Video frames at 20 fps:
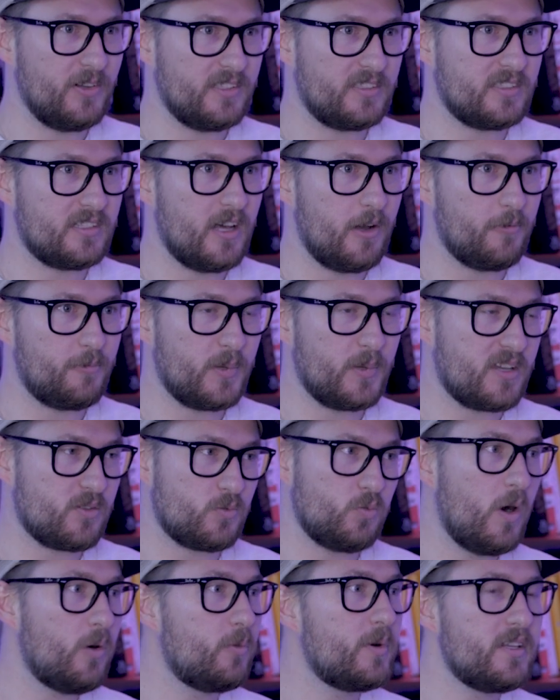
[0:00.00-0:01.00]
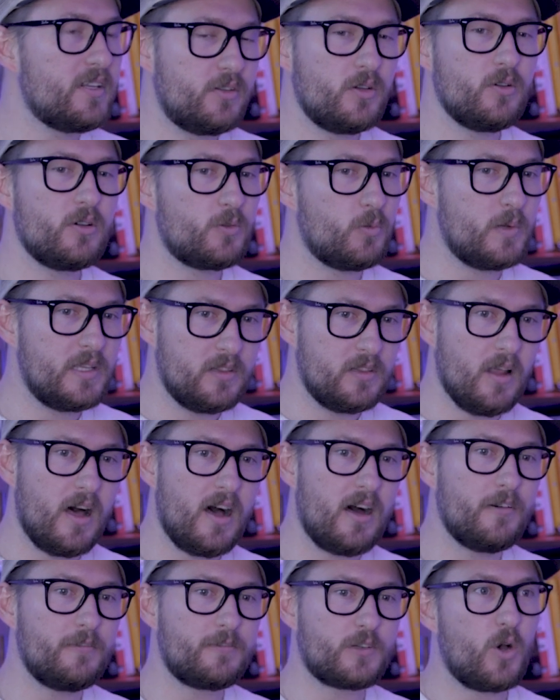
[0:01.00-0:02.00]
and stuff, because what we do is we
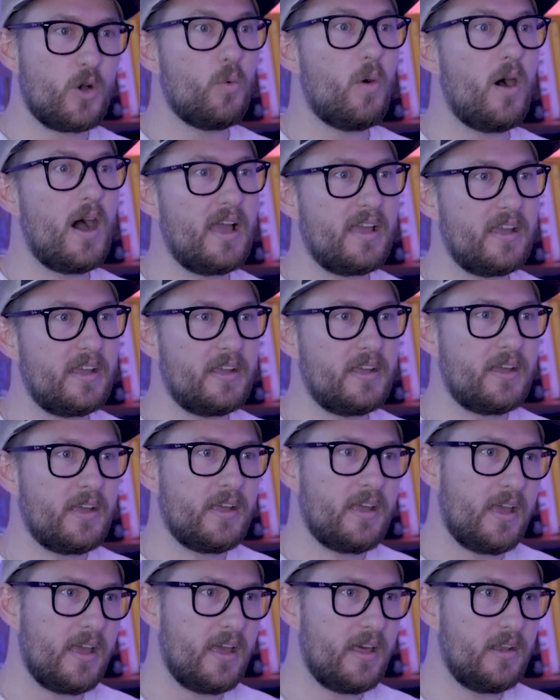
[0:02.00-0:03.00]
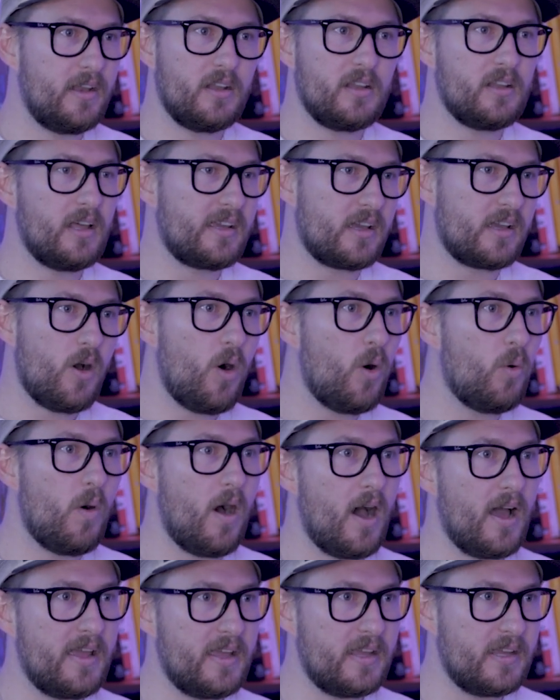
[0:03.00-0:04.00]
love Kauai and like
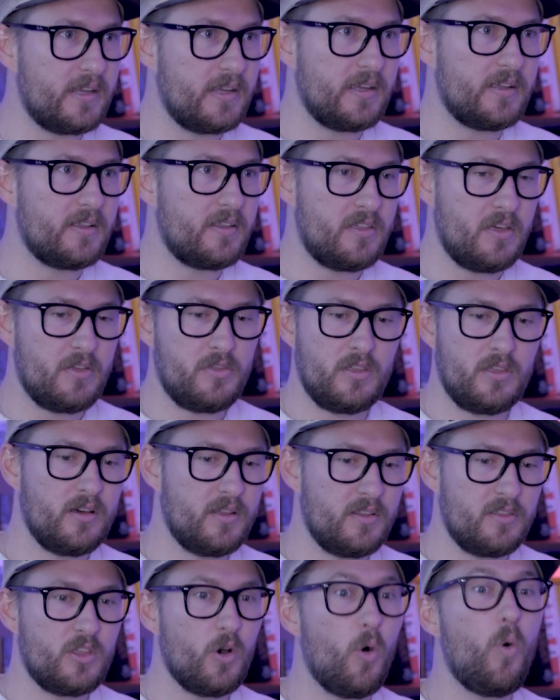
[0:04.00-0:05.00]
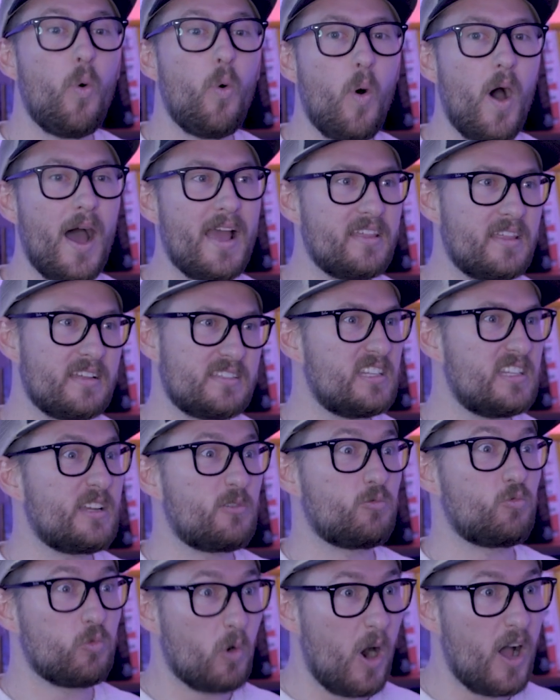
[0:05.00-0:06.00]
Hawaii, the Hawaii that's like
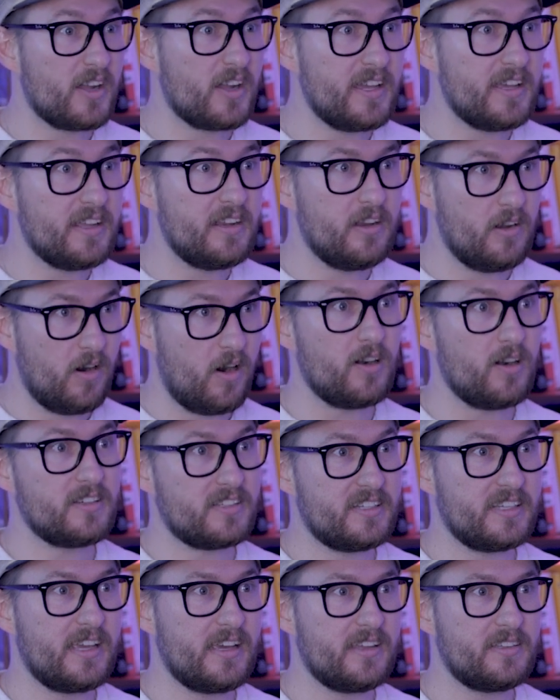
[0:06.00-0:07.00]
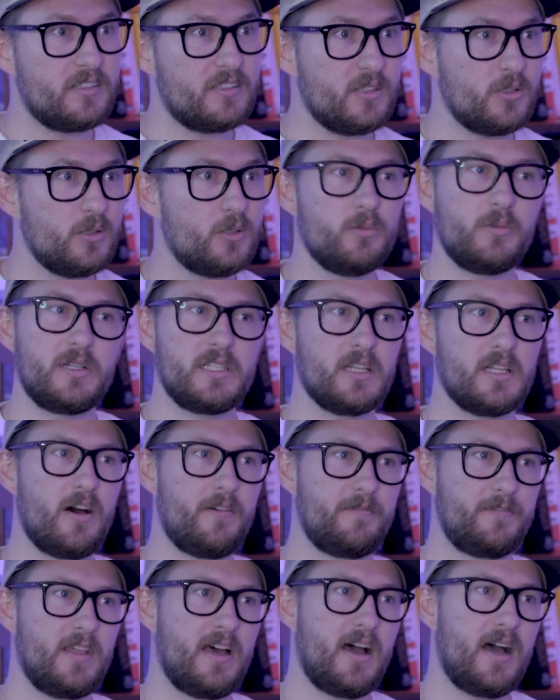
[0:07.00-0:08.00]
rugged and hard to get to. We
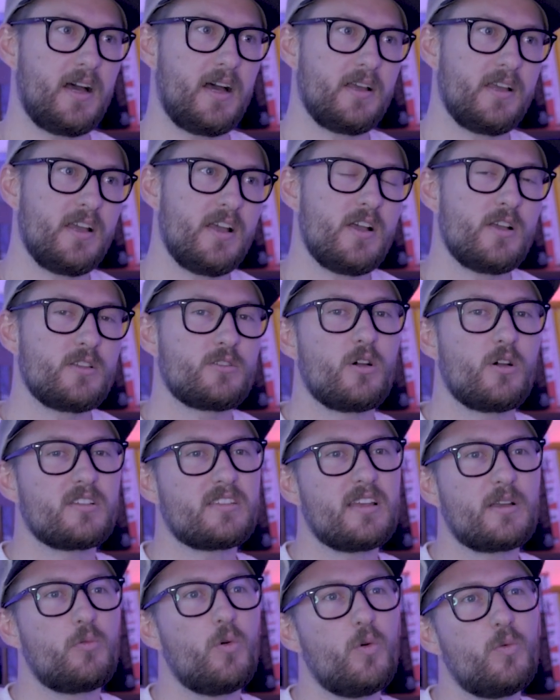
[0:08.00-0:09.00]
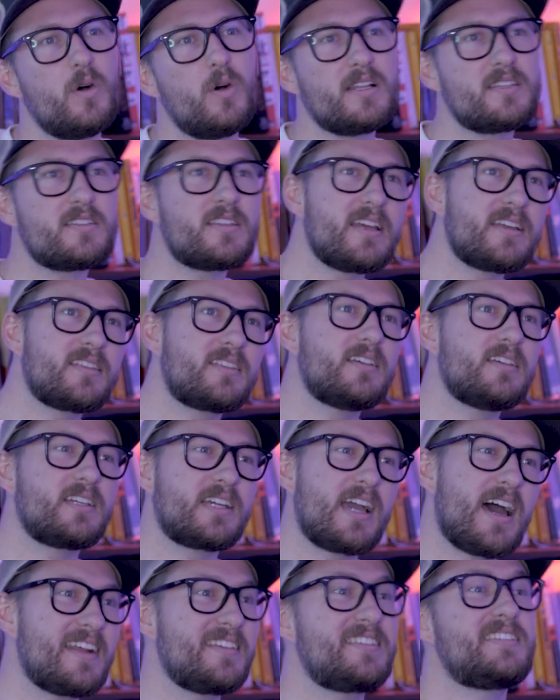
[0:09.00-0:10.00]
love that. So I was like, well, what's like the
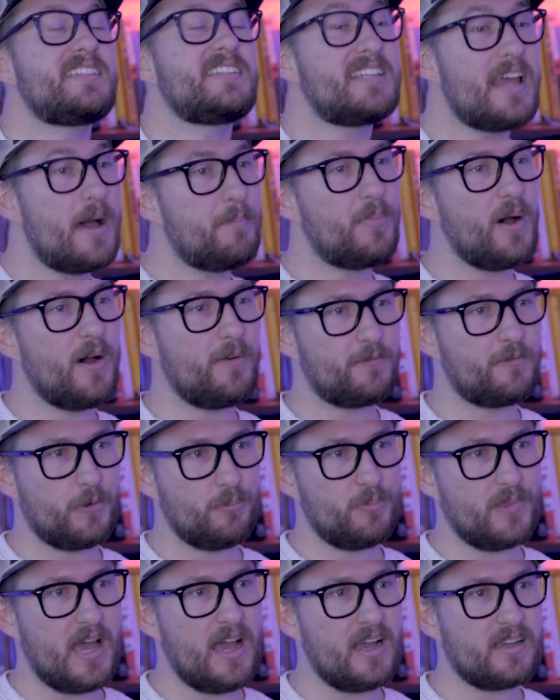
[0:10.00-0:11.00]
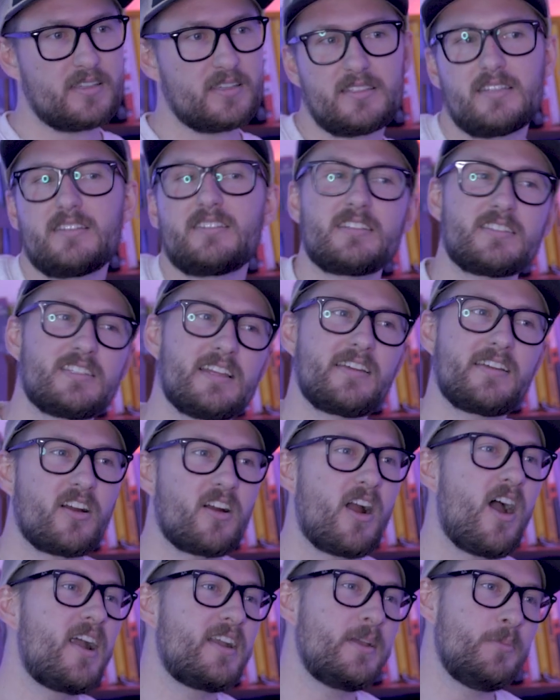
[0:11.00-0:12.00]
kind of step up from that? Because since it's like our
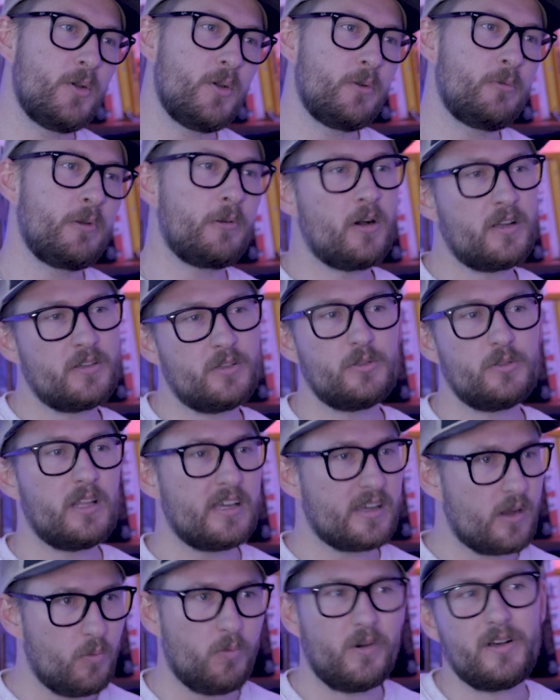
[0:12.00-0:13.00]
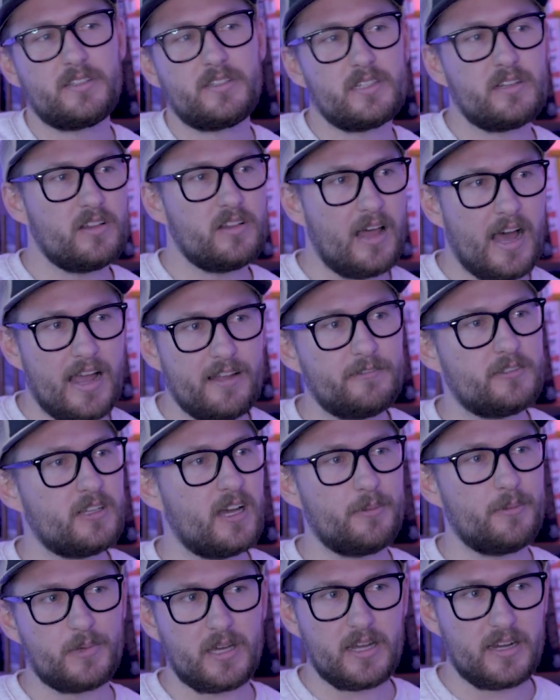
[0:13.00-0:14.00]
honeymoon, we want to do like a once in a
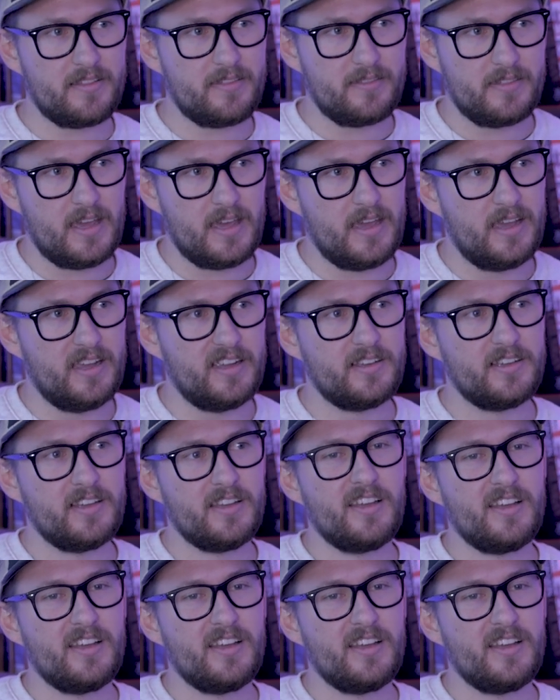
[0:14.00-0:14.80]
lifetime kind of thing.